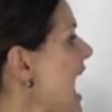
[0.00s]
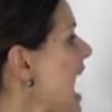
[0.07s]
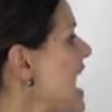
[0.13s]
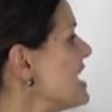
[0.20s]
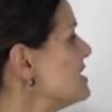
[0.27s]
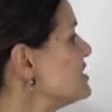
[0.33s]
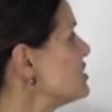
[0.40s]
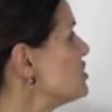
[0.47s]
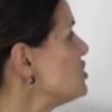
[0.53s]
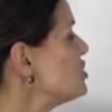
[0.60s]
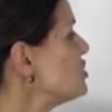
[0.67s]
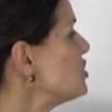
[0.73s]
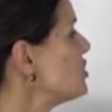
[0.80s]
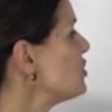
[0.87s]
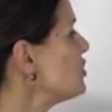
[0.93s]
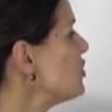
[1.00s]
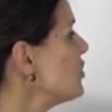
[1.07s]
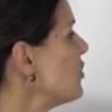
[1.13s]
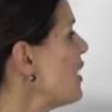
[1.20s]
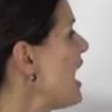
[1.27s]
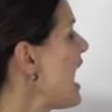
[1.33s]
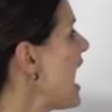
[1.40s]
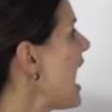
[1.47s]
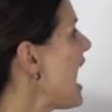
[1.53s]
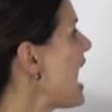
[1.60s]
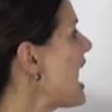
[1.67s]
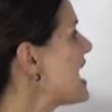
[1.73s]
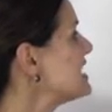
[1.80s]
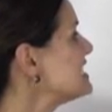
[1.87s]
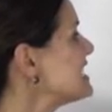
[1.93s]
as 2
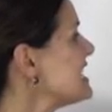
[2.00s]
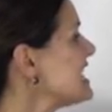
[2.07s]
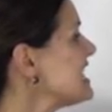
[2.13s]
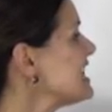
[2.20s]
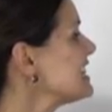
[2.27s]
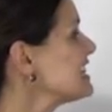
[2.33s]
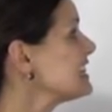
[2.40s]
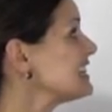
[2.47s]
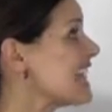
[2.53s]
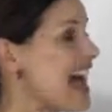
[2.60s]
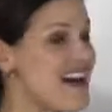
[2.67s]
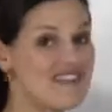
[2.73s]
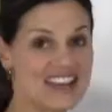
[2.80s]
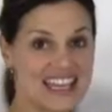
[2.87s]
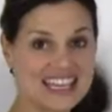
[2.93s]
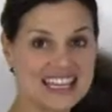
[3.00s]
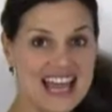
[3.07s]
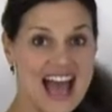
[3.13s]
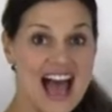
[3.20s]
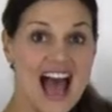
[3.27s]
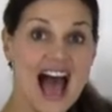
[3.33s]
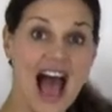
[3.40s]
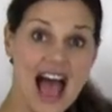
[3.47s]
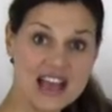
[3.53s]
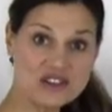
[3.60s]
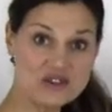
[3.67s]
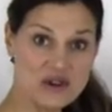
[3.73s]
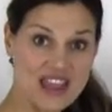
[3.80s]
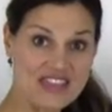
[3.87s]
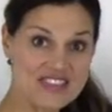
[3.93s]
and 11
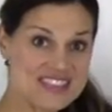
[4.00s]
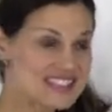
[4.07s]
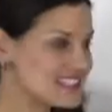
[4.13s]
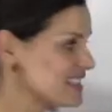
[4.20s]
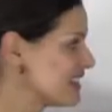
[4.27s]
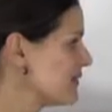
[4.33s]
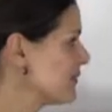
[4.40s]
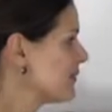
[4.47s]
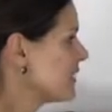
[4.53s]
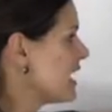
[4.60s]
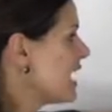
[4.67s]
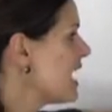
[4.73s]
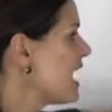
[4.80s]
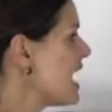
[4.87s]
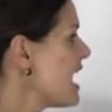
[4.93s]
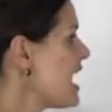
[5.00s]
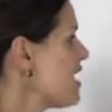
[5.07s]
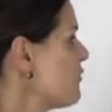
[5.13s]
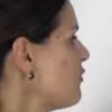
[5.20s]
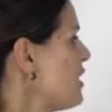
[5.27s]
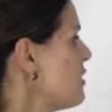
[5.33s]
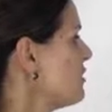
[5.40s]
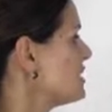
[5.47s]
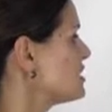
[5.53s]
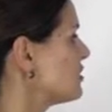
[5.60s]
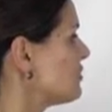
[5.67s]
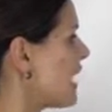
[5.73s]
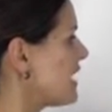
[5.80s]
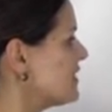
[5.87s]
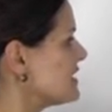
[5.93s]
hundredths. If we were to
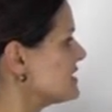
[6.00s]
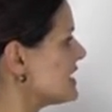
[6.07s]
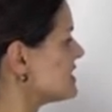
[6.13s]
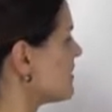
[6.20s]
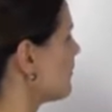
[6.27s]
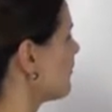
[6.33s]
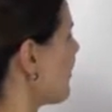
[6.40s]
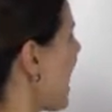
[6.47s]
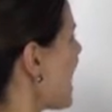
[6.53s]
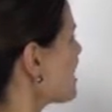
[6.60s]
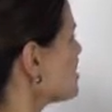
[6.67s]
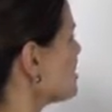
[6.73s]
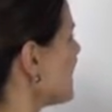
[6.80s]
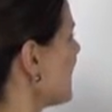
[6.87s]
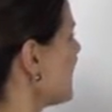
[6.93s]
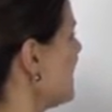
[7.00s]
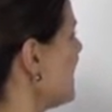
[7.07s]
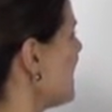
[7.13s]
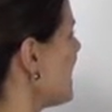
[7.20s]
write this as a fraction,